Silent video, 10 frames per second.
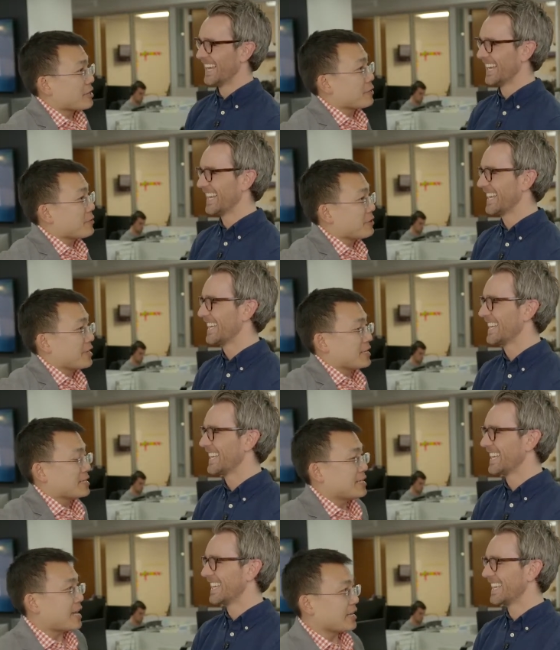Speaker 1: quantum computing
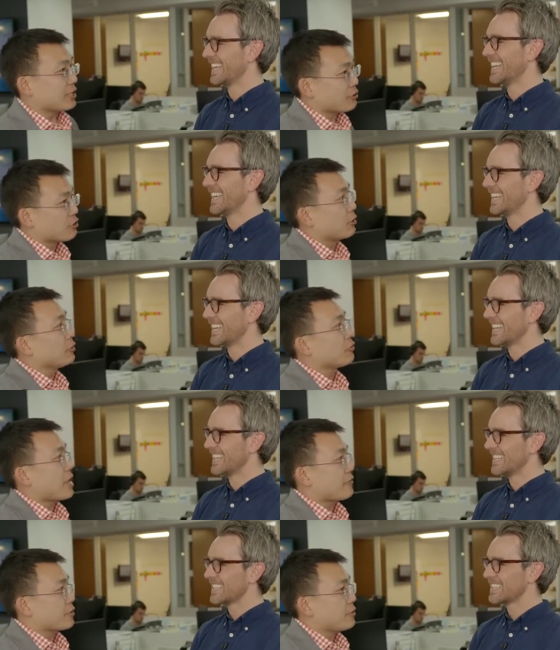is that, you know, normally when you
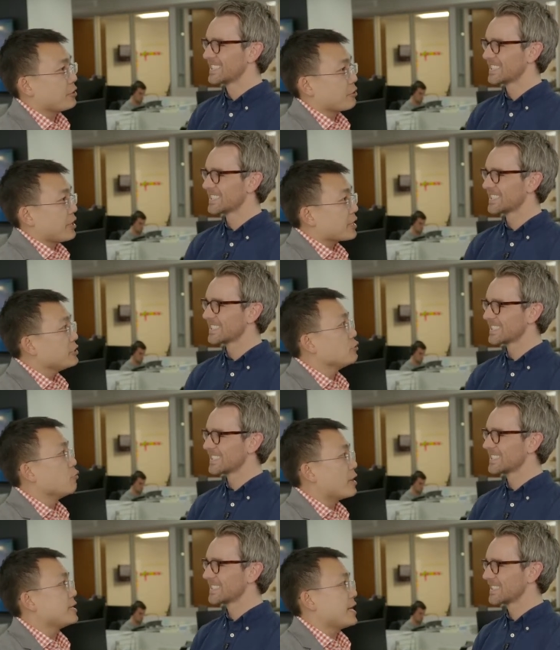have a computer, it can do
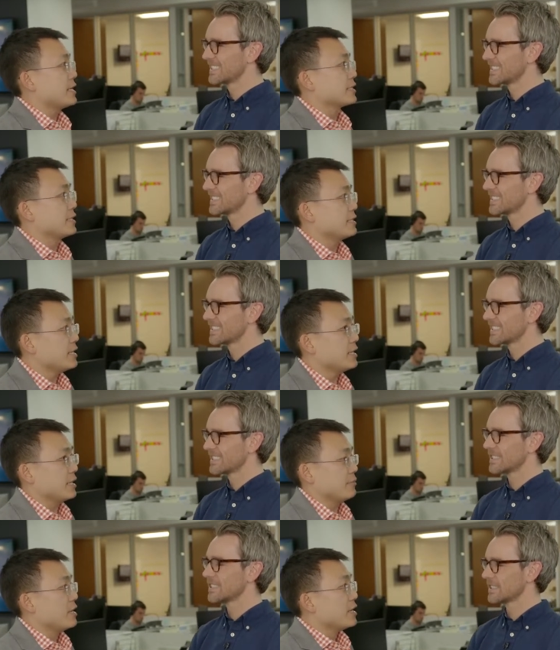one task at a
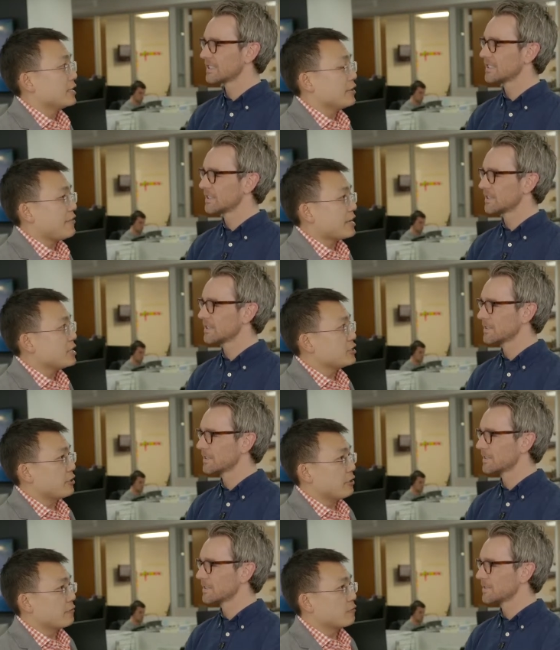time. The advantage
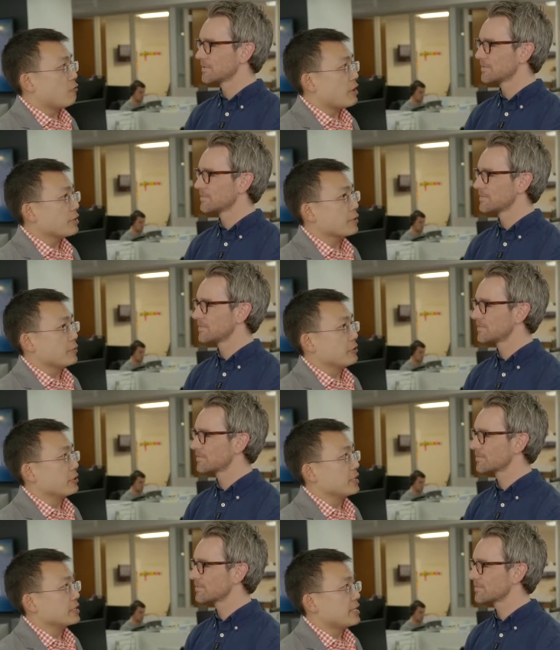of quantum
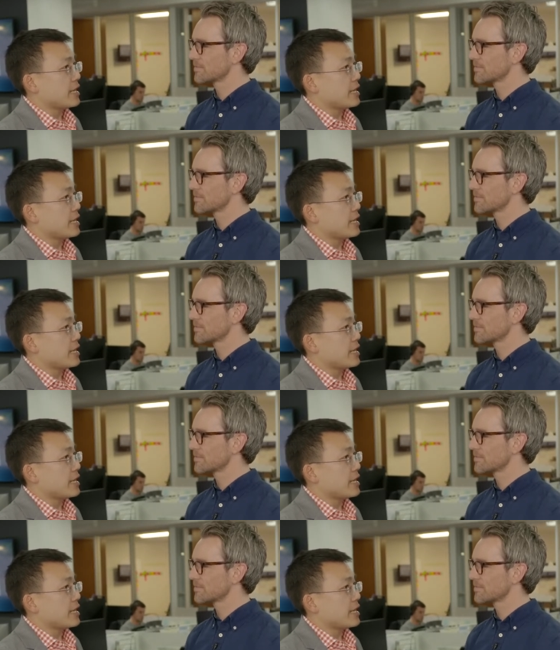computing is